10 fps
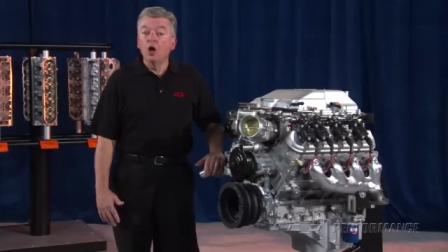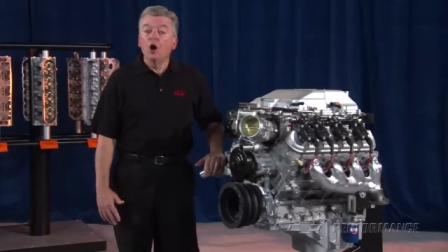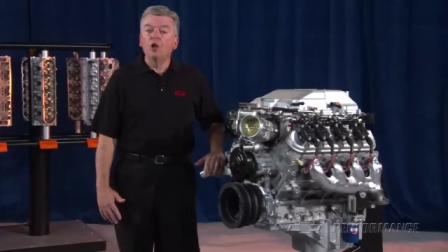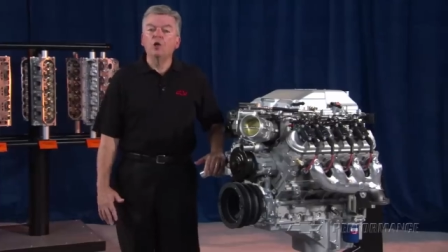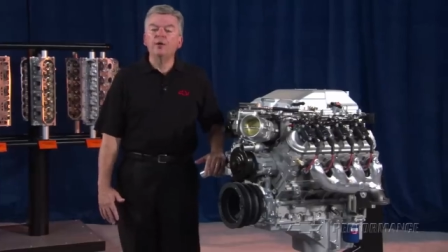
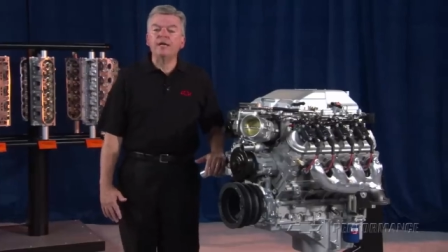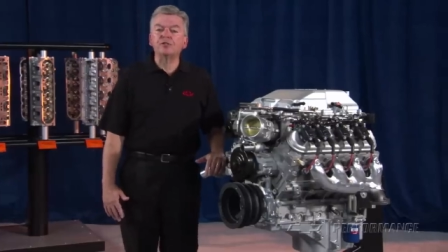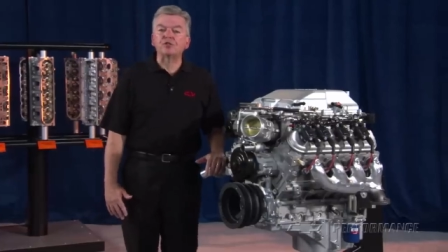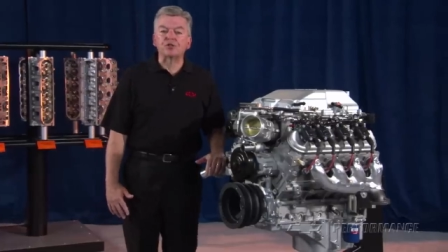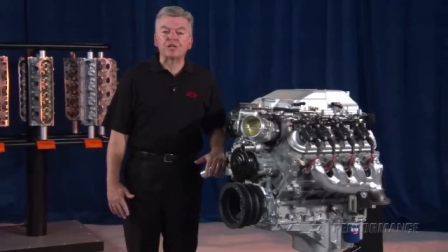Although it
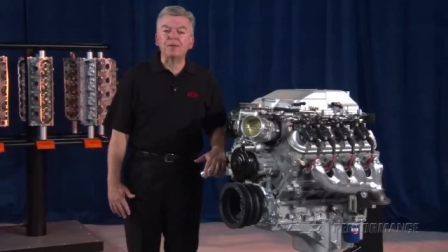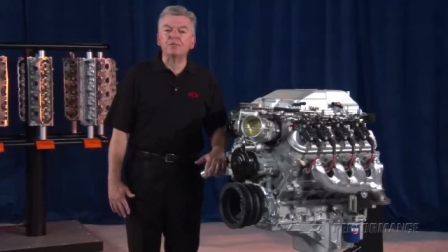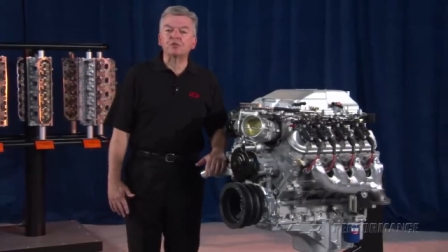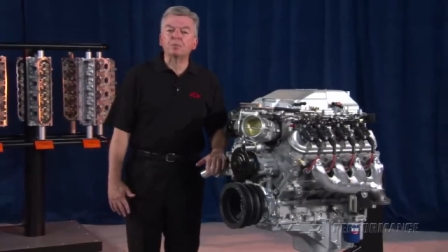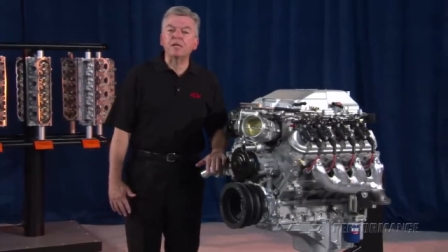has the same
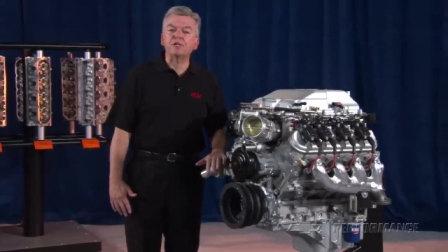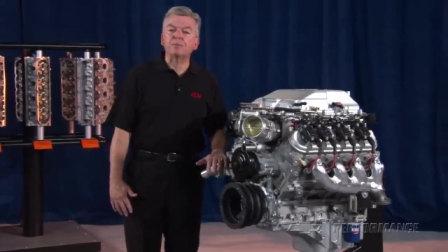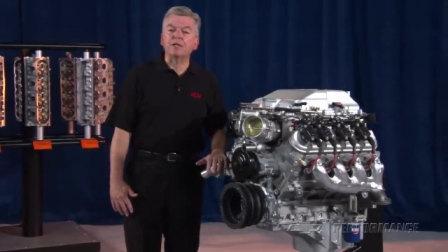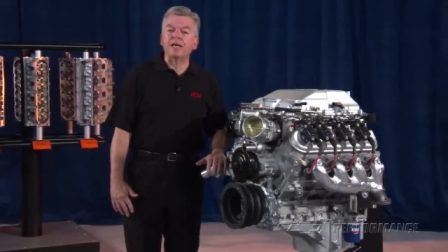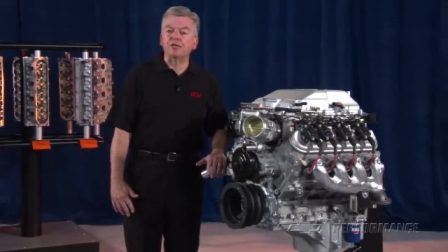
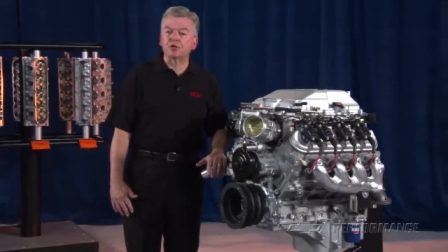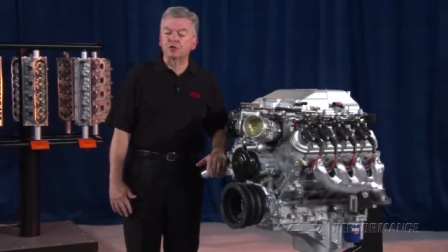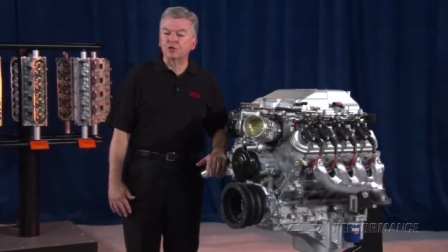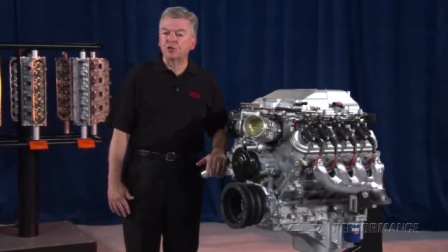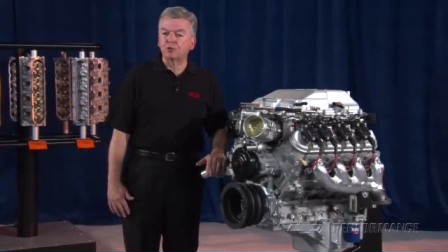displacement as our
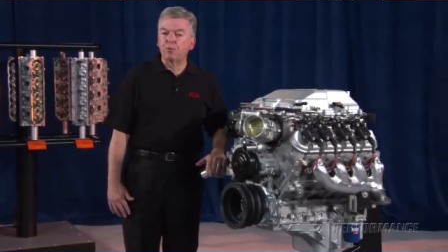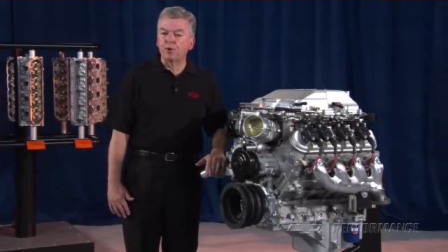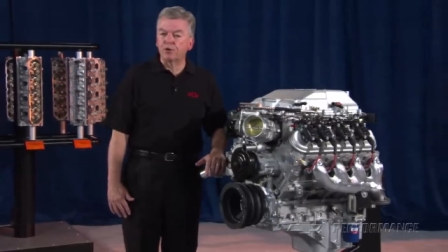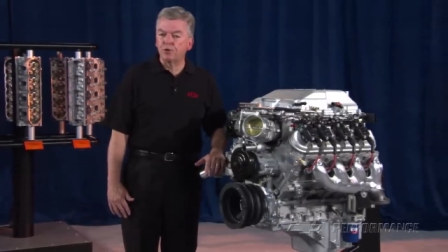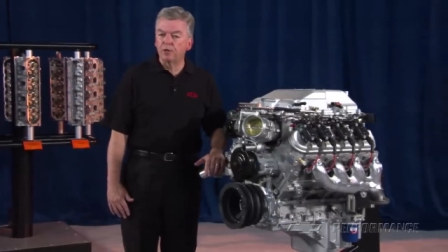
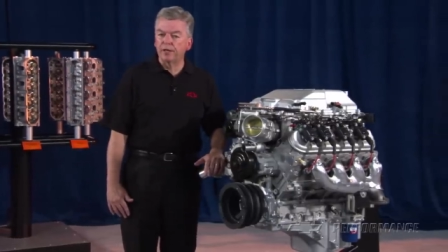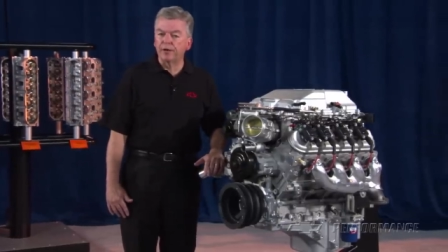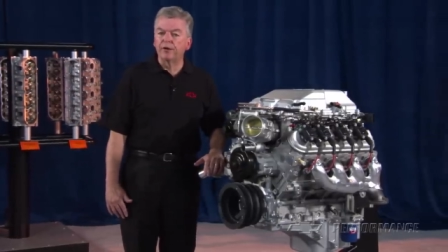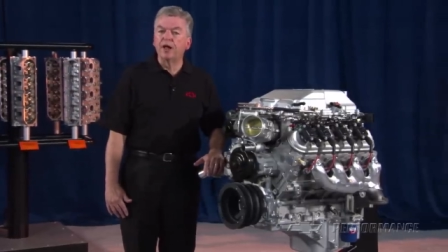6.2-liter